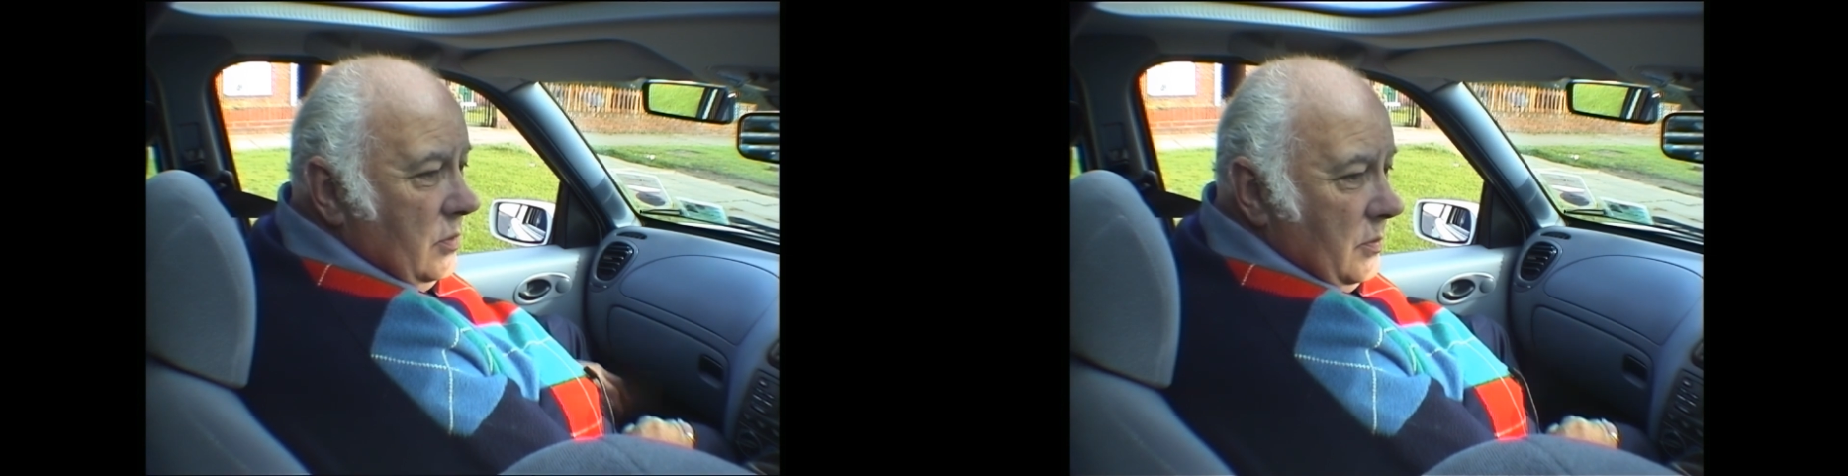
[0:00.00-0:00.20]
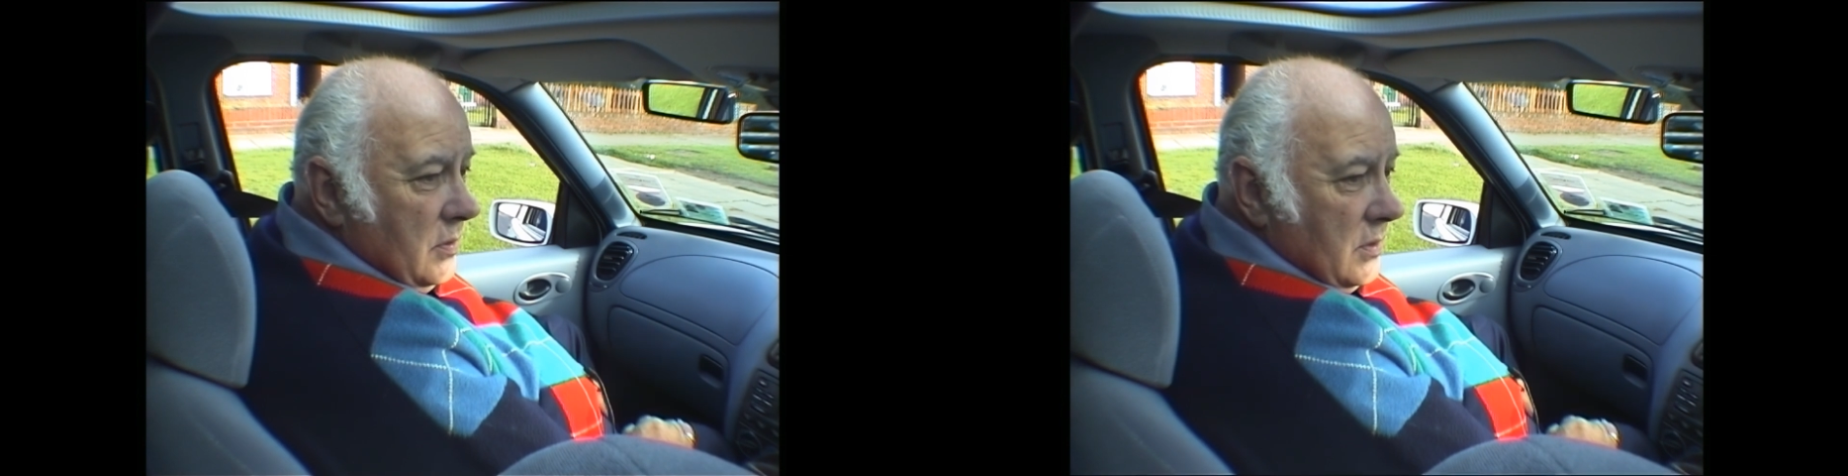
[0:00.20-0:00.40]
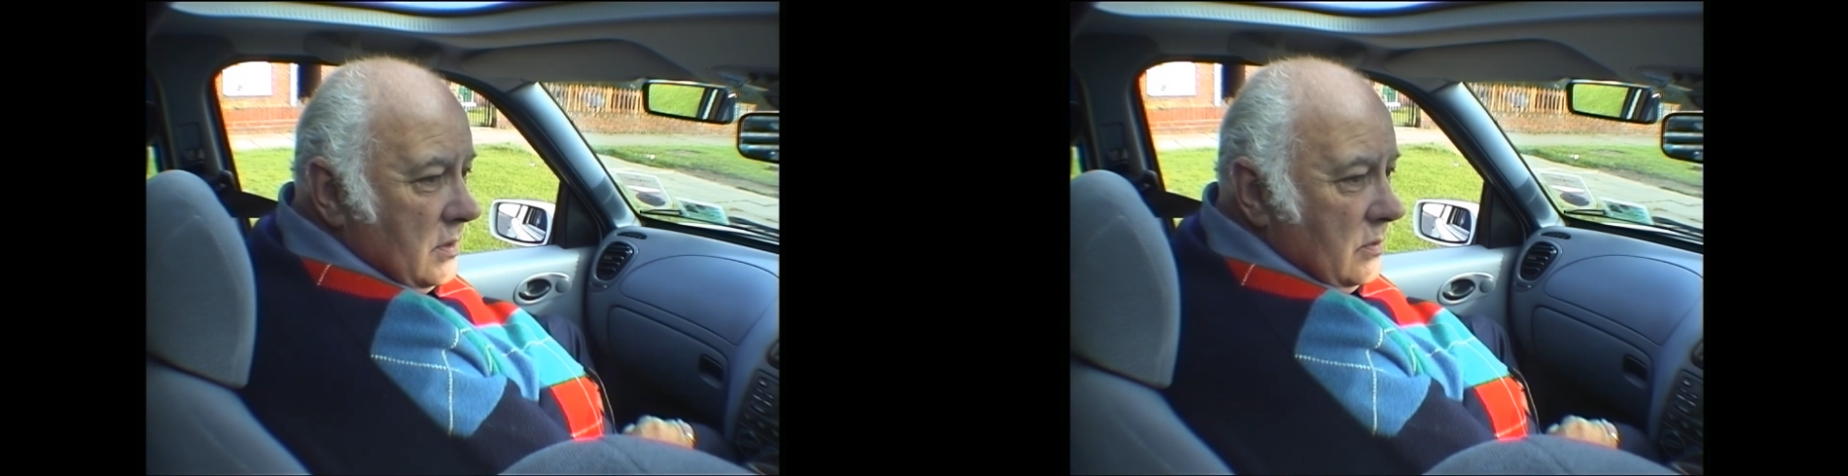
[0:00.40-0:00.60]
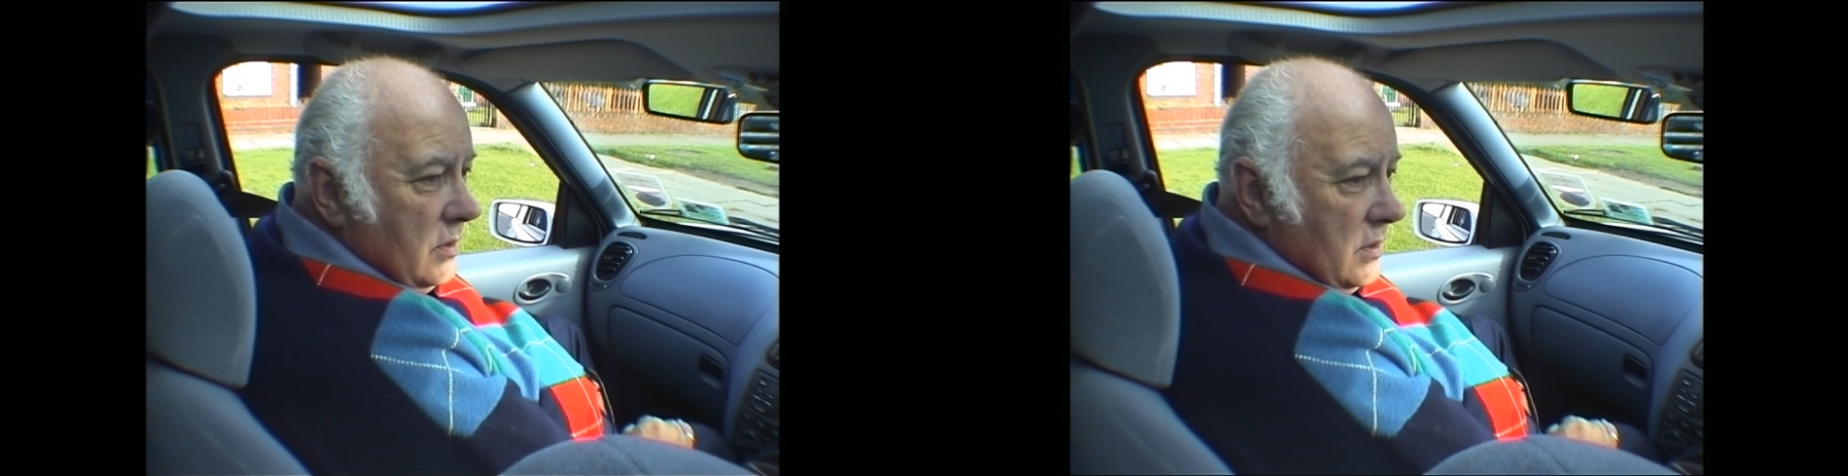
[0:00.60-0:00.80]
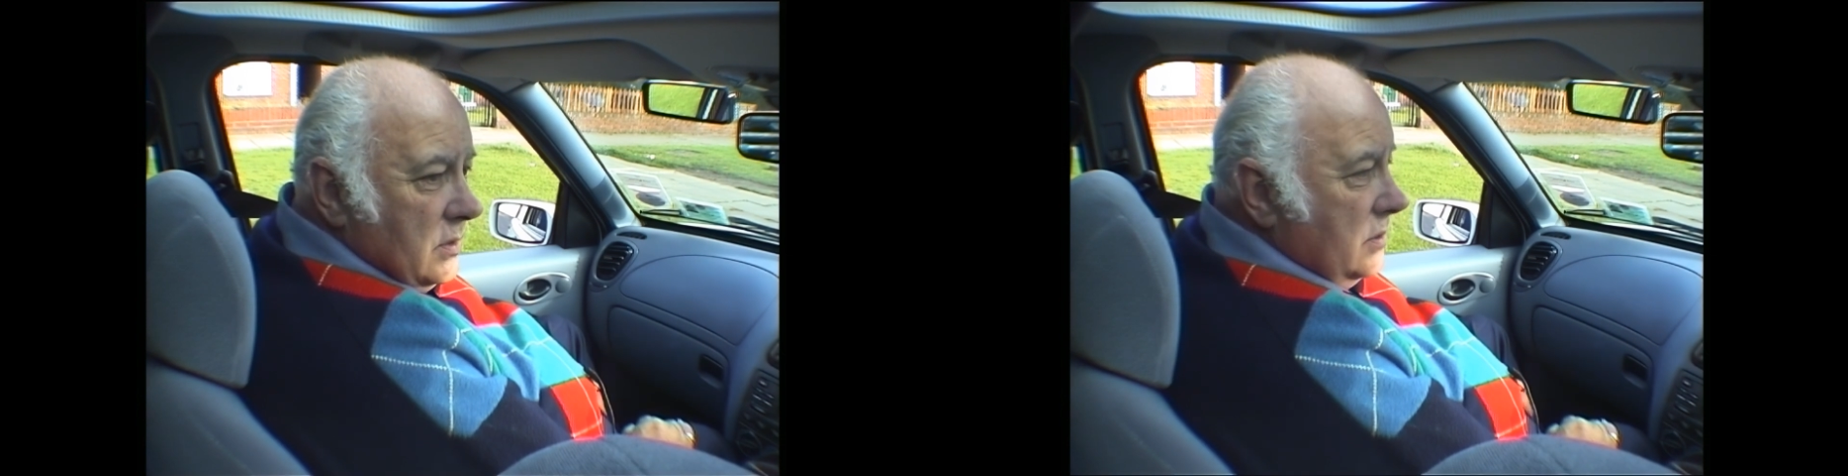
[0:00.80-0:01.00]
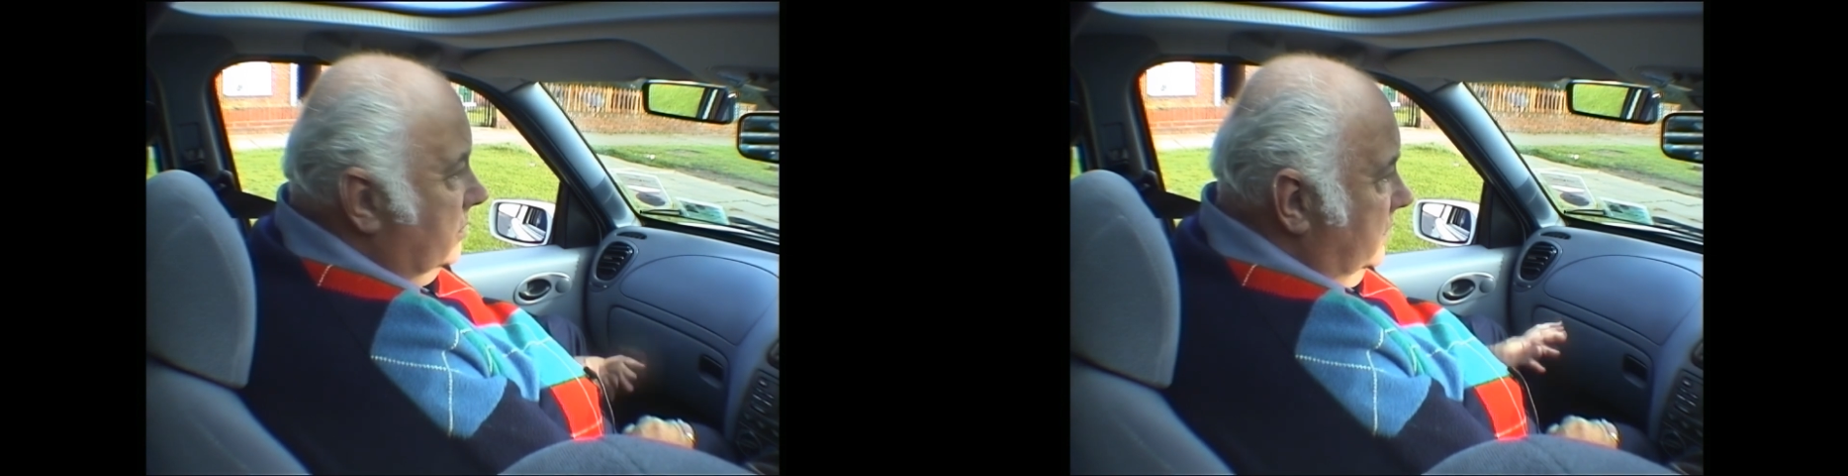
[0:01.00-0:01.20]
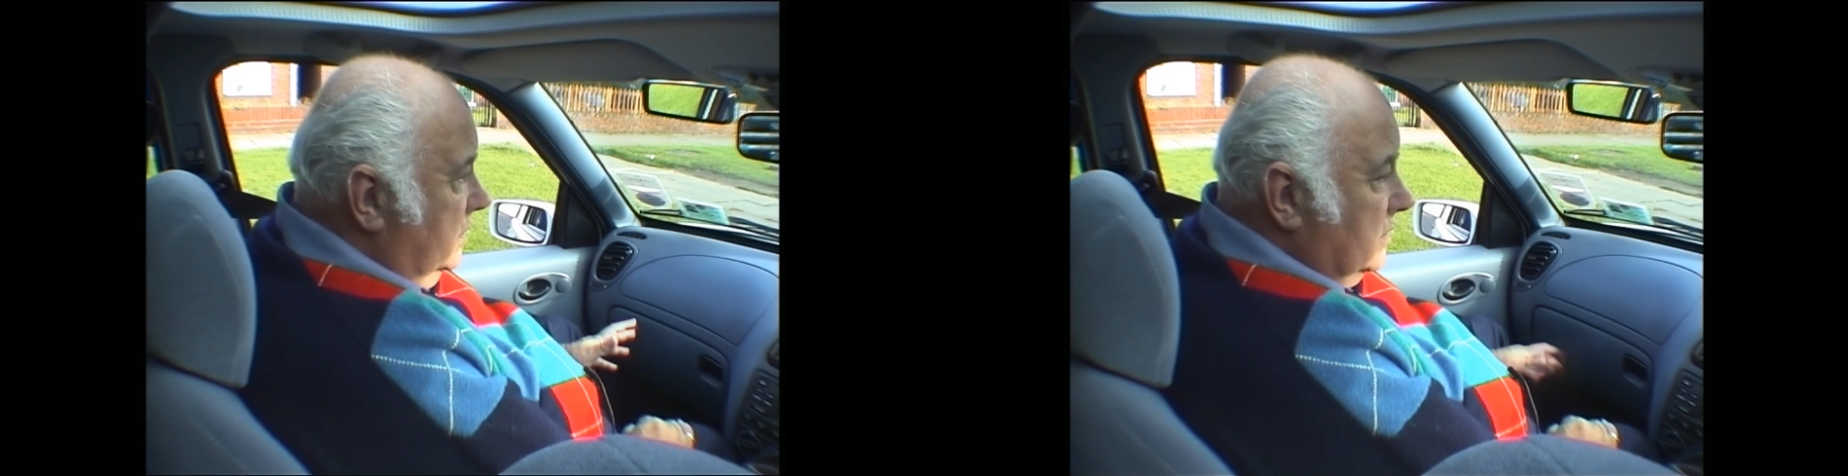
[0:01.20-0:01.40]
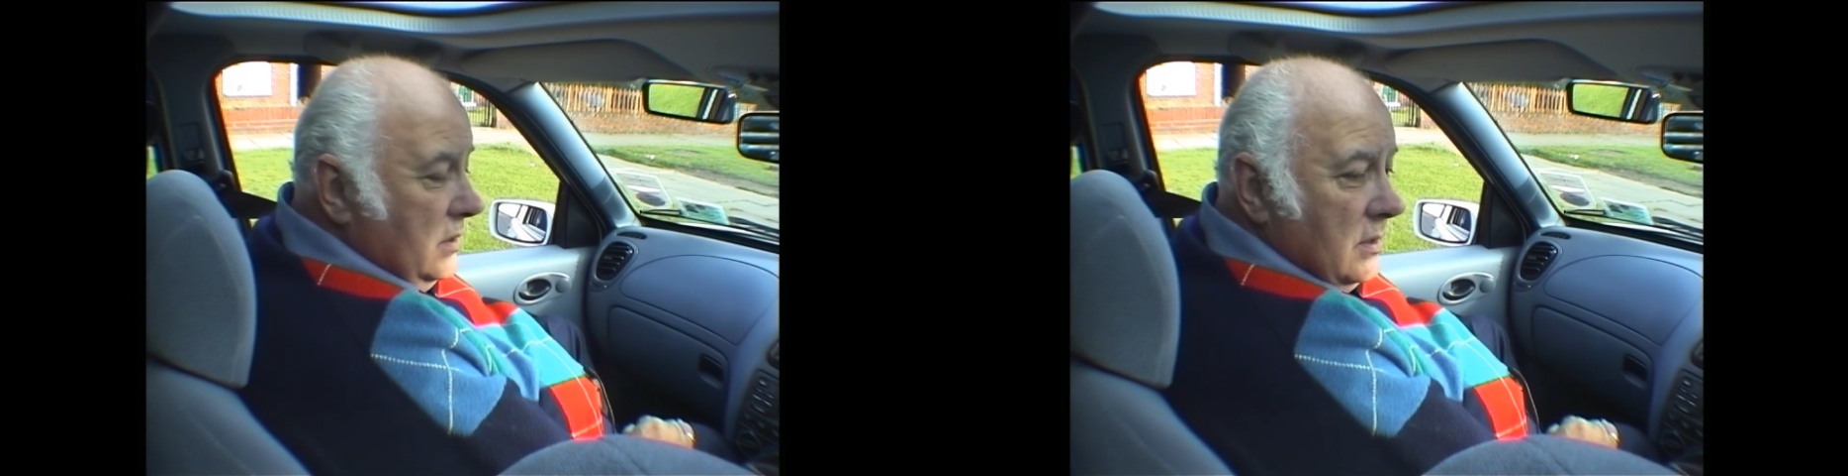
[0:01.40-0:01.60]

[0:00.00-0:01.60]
prepared to wait, so we just